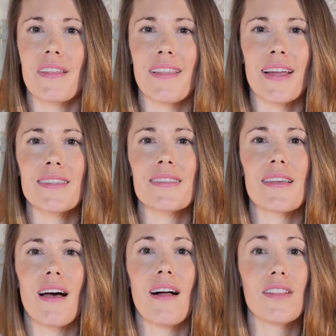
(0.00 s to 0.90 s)
That's
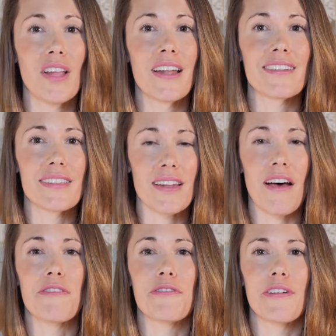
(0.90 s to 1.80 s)
a lot of
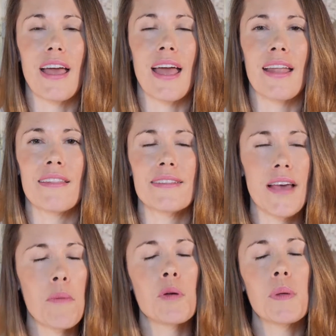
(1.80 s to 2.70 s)
stuff. And the
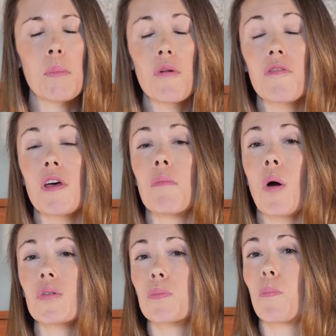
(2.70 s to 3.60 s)
time when people feel
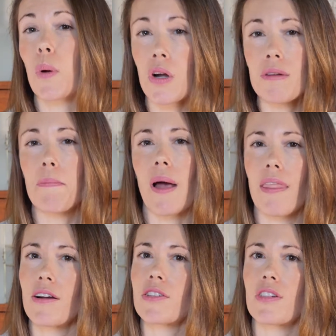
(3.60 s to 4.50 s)
most burdened by
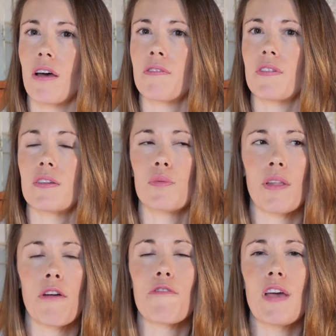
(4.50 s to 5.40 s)
their stuff is
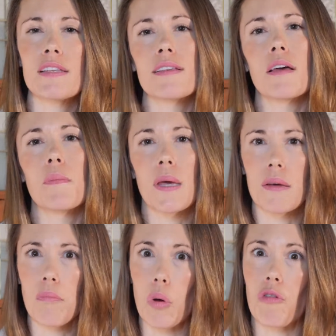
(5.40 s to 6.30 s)
when they're facing a
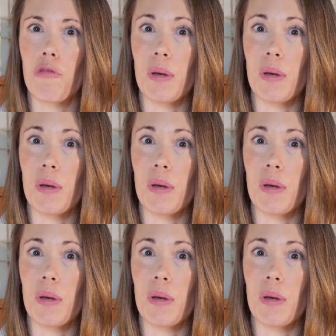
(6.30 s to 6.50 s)
big move,